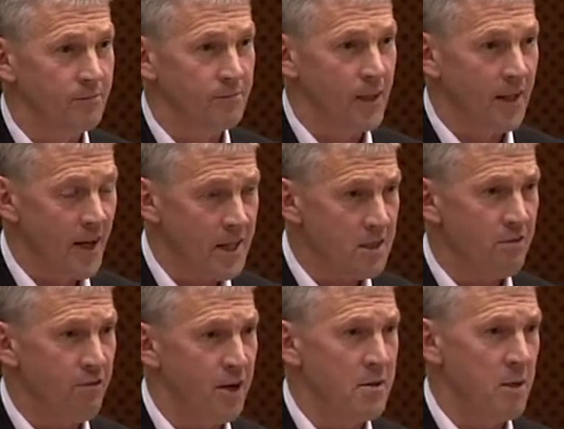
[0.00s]
And that's a
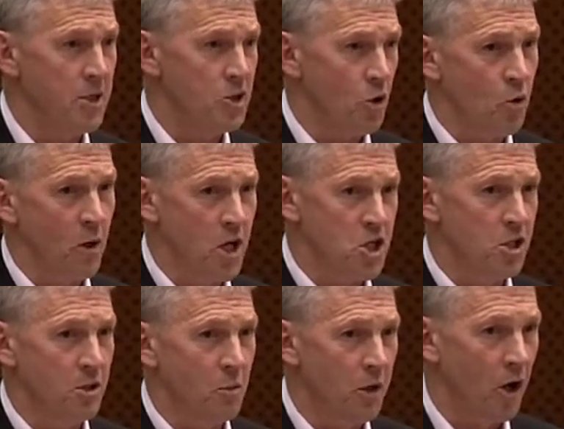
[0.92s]
fundamental
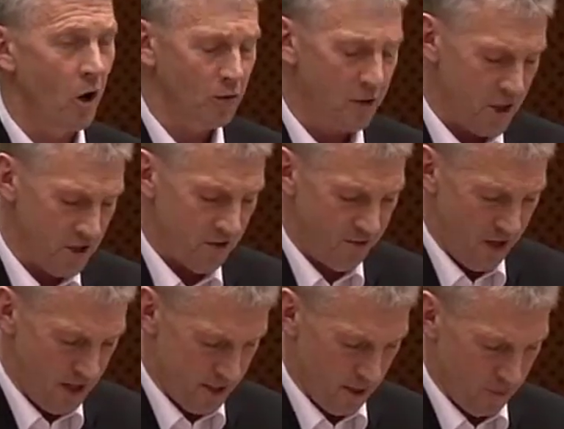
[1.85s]
question that we all need to
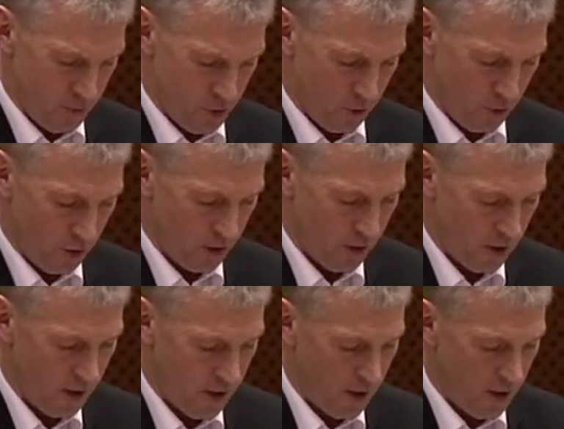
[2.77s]
face up to.
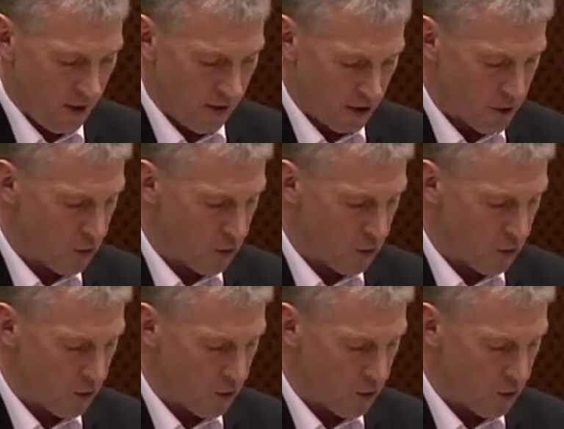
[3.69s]
There is no